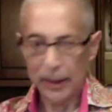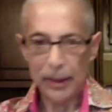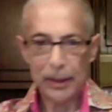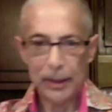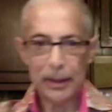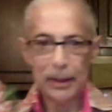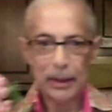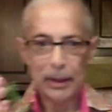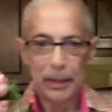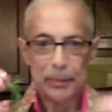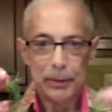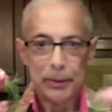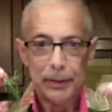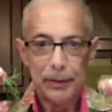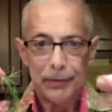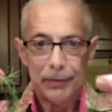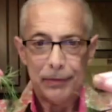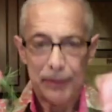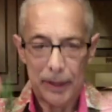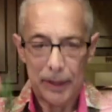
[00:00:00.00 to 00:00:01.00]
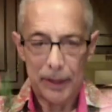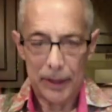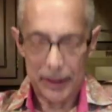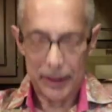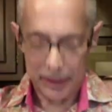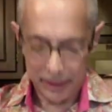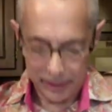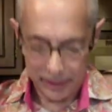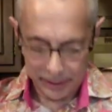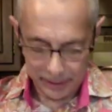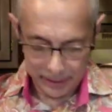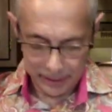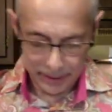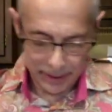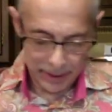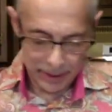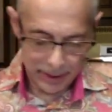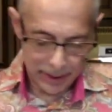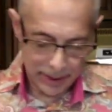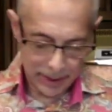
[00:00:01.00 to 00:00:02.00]
A couple of the fronds,
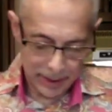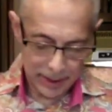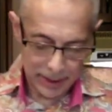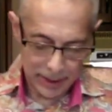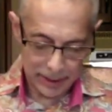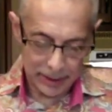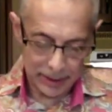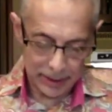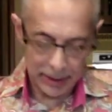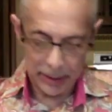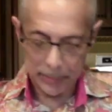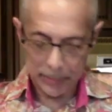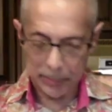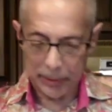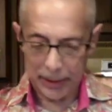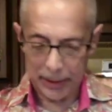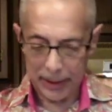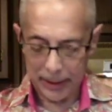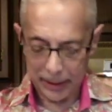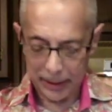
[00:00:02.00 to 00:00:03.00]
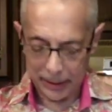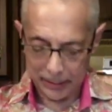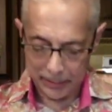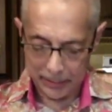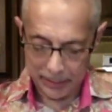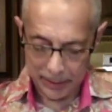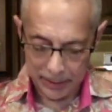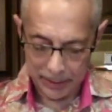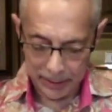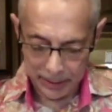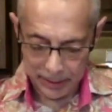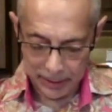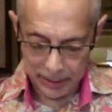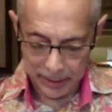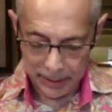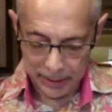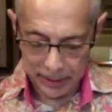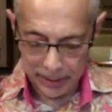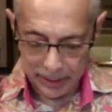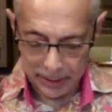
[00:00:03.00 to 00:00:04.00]
and I just place them
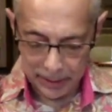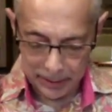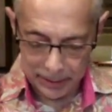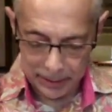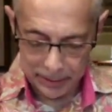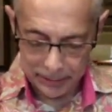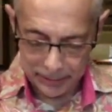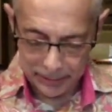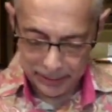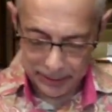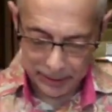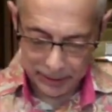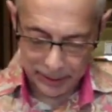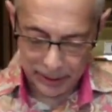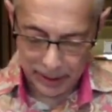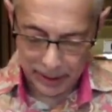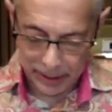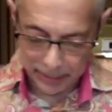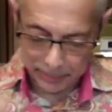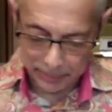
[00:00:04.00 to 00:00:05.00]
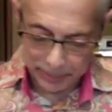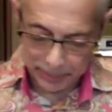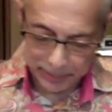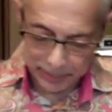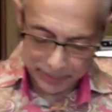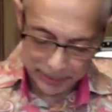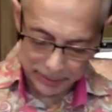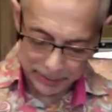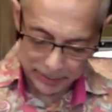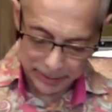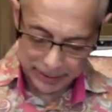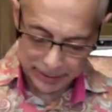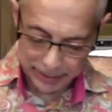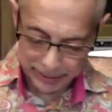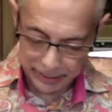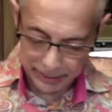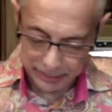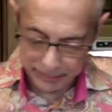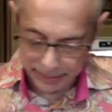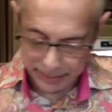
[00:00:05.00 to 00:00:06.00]
over the top or tuck
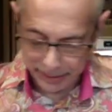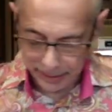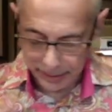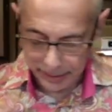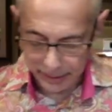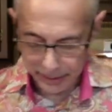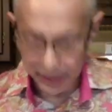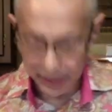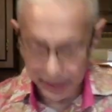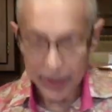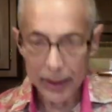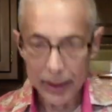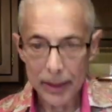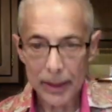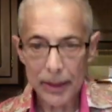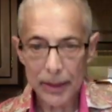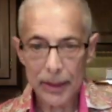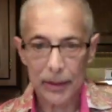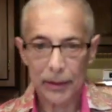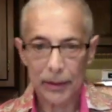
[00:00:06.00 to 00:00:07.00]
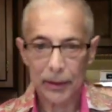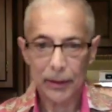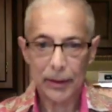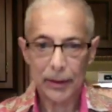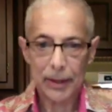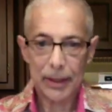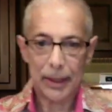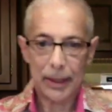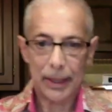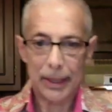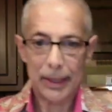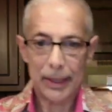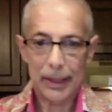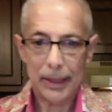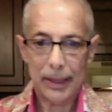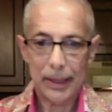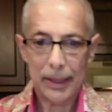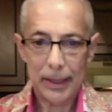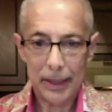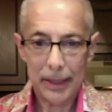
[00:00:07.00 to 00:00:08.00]
them in, so it looks like
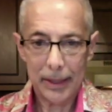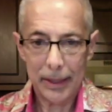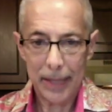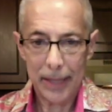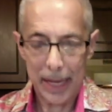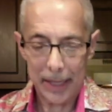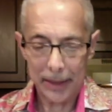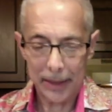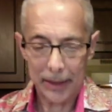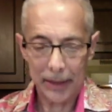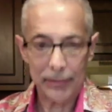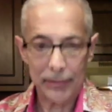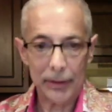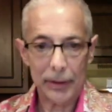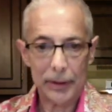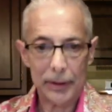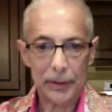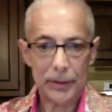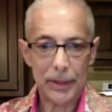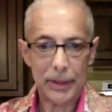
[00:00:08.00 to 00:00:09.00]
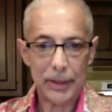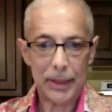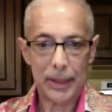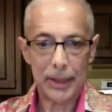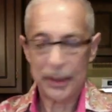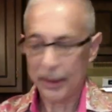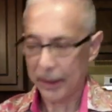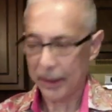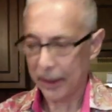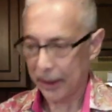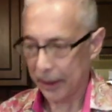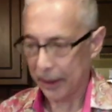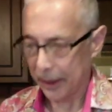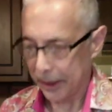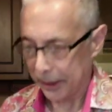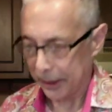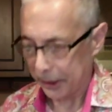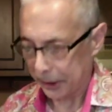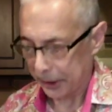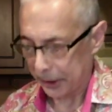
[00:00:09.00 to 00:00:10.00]
that. You have a little center
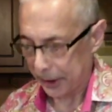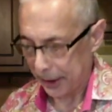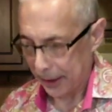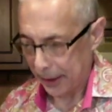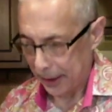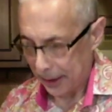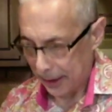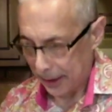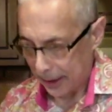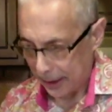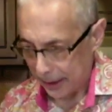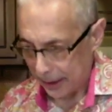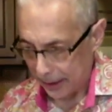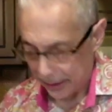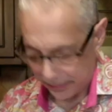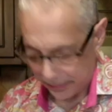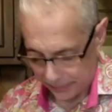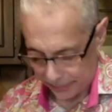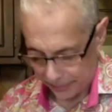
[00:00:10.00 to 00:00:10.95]
garnish of